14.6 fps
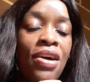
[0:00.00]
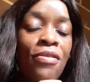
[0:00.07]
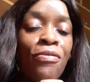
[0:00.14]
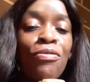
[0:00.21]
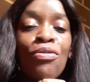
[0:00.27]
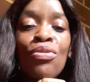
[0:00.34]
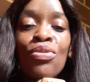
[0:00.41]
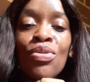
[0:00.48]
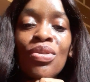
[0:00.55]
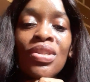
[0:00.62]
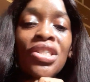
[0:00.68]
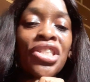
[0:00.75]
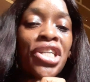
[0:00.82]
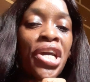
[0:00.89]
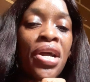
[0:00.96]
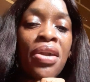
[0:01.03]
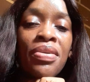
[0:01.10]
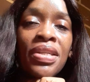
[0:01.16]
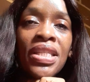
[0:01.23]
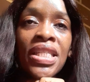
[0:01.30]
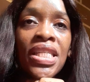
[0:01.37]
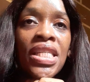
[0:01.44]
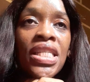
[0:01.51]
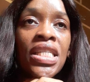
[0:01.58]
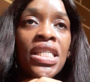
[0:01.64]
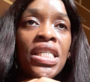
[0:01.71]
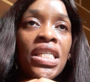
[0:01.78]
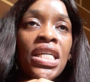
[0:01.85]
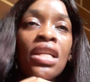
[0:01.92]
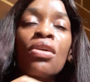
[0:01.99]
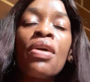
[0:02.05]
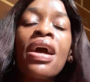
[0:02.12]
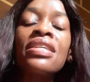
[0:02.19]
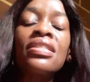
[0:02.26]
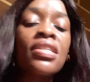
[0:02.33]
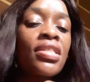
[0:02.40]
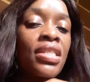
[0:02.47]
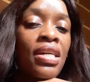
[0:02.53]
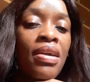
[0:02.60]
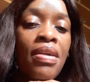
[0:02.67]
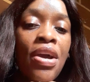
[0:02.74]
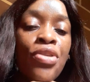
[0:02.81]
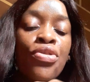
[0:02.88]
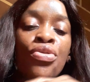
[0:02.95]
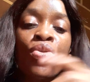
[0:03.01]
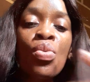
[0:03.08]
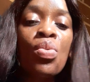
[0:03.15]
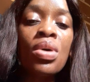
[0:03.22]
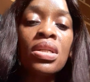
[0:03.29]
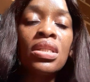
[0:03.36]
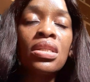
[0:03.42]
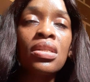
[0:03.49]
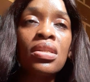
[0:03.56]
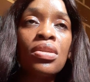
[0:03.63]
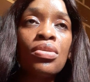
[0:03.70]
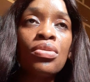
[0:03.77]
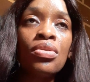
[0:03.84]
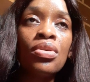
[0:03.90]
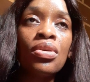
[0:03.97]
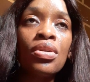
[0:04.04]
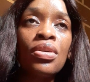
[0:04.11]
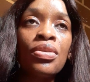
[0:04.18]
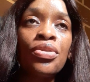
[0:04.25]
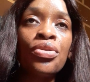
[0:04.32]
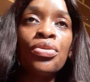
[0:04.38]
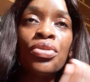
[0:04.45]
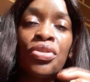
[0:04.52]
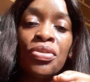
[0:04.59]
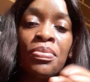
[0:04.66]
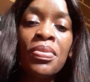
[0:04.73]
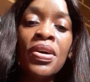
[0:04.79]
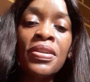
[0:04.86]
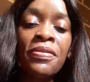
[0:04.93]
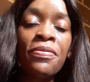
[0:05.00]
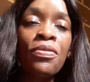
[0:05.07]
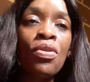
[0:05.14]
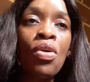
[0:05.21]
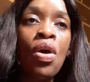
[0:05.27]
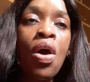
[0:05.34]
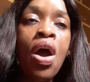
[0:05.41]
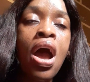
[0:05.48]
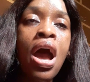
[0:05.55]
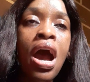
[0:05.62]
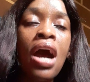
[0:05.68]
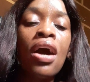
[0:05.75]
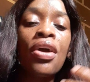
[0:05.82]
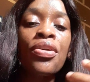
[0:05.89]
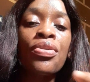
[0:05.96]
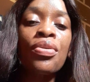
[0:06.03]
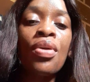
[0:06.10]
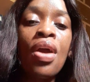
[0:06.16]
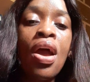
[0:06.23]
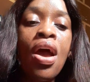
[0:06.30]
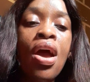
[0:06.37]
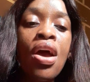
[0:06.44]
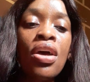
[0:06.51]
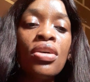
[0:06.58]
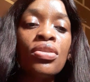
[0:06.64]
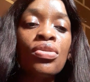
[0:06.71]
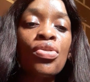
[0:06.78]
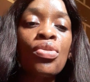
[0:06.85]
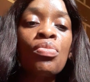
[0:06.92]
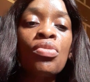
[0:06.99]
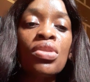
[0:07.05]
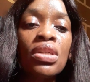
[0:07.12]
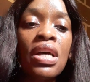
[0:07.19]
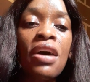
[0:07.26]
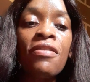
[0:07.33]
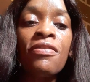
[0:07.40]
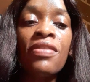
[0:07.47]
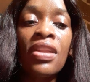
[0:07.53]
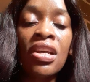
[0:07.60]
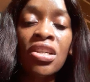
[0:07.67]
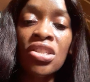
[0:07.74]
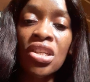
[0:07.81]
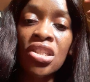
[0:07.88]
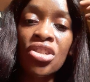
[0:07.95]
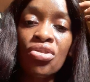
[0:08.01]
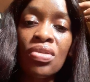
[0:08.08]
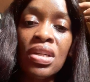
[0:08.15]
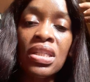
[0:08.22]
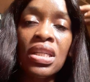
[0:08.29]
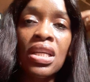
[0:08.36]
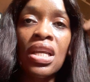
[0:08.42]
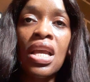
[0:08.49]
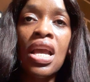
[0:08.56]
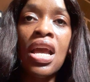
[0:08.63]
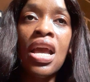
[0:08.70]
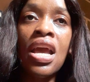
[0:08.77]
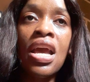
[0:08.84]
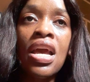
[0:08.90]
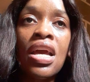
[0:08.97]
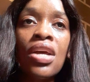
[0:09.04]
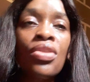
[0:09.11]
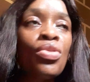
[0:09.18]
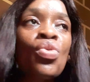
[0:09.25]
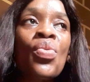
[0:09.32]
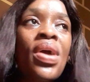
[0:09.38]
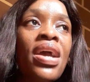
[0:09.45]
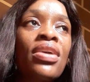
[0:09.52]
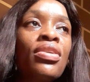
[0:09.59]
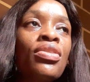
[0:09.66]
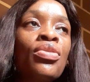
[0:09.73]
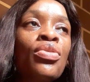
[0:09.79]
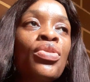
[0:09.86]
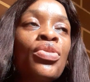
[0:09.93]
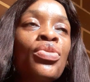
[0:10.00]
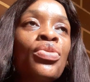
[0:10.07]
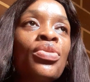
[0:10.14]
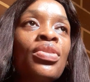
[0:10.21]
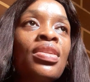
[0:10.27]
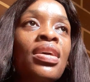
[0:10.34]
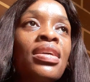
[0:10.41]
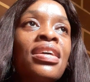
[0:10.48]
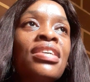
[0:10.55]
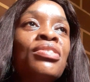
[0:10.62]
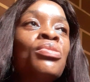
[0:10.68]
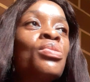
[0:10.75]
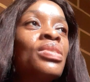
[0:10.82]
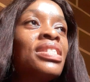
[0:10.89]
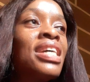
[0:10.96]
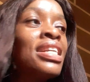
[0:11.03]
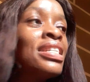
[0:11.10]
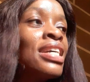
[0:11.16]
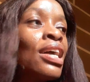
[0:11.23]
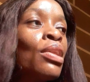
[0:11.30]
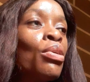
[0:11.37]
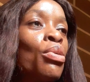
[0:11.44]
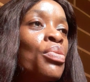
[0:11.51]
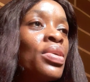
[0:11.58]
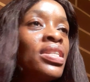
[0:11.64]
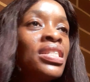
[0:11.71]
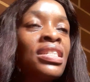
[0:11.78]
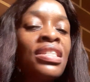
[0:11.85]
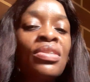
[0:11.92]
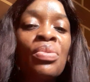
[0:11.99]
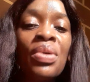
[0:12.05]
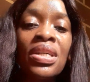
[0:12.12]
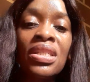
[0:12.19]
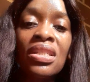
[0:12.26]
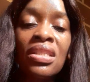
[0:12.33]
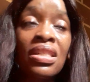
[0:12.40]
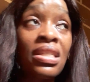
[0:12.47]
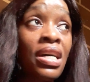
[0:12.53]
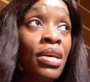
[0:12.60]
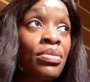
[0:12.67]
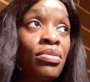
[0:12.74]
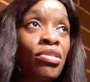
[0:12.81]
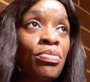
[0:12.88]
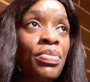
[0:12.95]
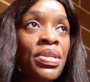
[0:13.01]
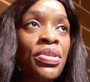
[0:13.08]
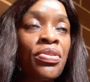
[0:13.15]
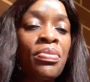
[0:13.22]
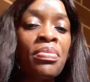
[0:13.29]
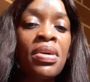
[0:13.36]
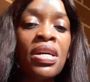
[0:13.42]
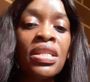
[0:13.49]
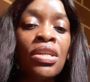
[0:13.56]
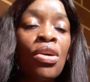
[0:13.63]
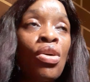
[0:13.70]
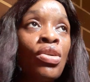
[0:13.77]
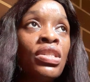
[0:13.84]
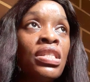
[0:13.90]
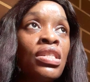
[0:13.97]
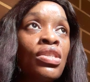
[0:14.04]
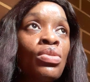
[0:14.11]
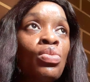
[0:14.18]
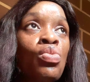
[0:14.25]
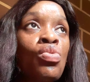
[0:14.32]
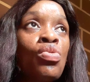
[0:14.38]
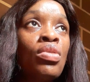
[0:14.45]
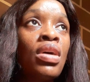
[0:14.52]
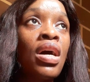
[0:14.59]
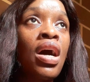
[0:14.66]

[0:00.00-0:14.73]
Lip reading: food, charity, etc. You know what you use your money for. So you must have financial literacy. Nowhere, there is no standard law written anywhere. This is how to spend your money, or this is who